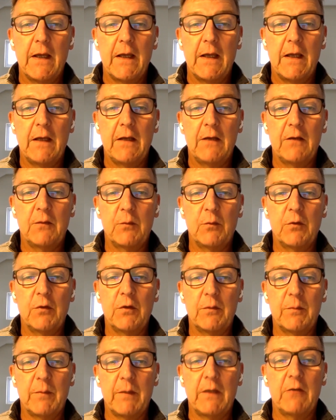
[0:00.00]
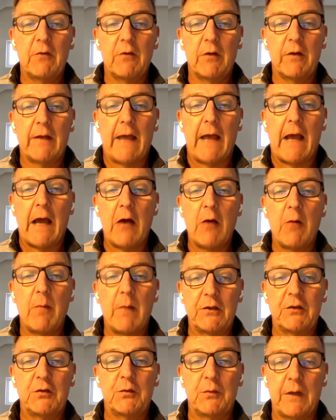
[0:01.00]
It is more a debate around how
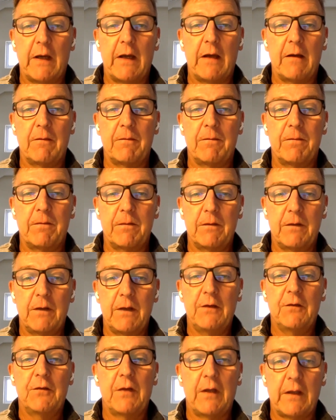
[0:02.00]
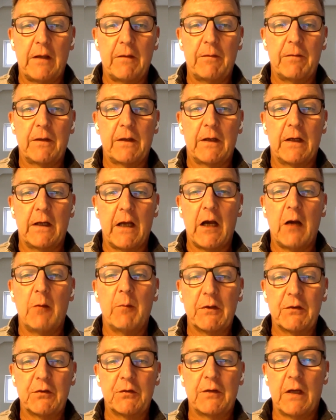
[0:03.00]
much to have in South Africa and how
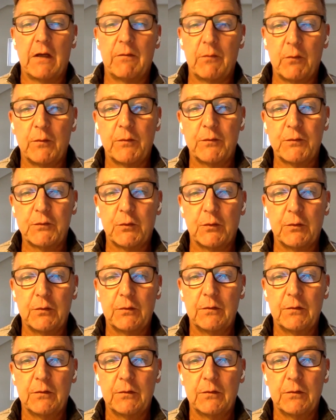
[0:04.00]
much to have offshore.